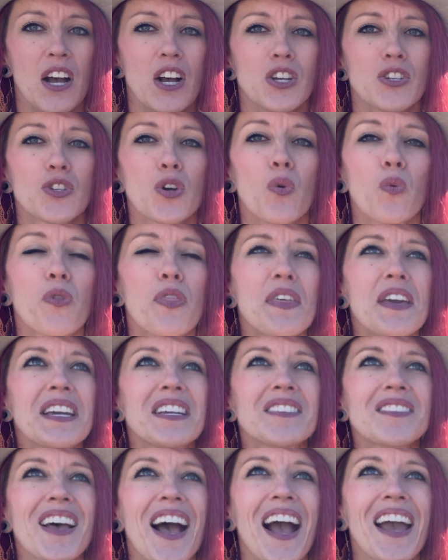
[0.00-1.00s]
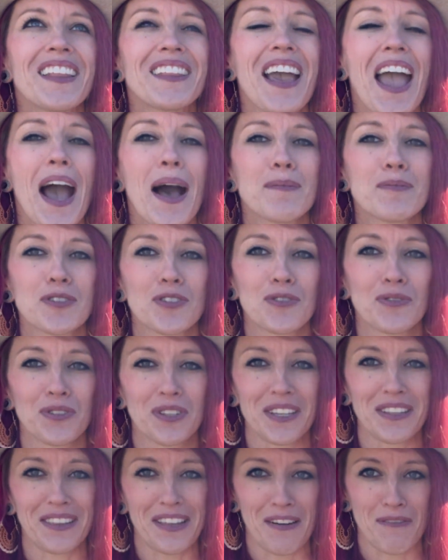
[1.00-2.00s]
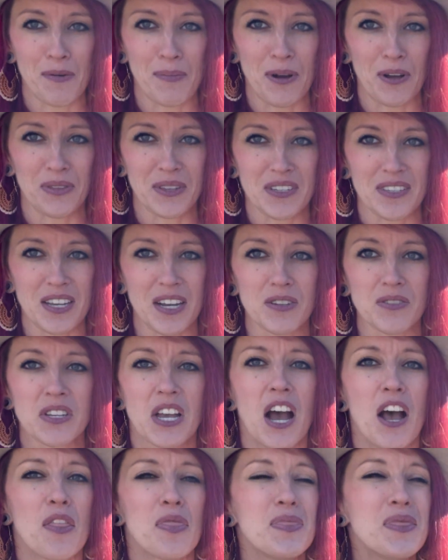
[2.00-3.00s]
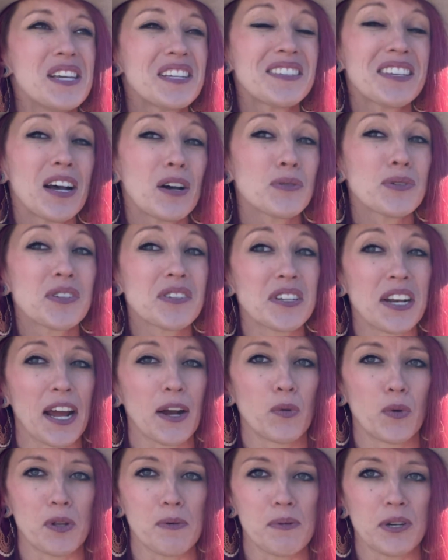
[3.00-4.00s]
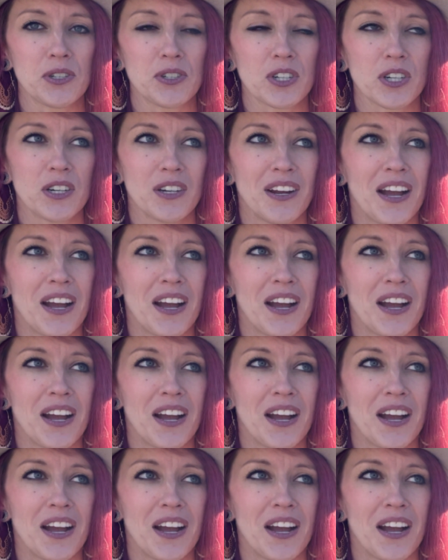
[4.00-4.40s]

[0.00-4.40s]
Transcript: So things I absolutely love about this house. This house is an equity builder.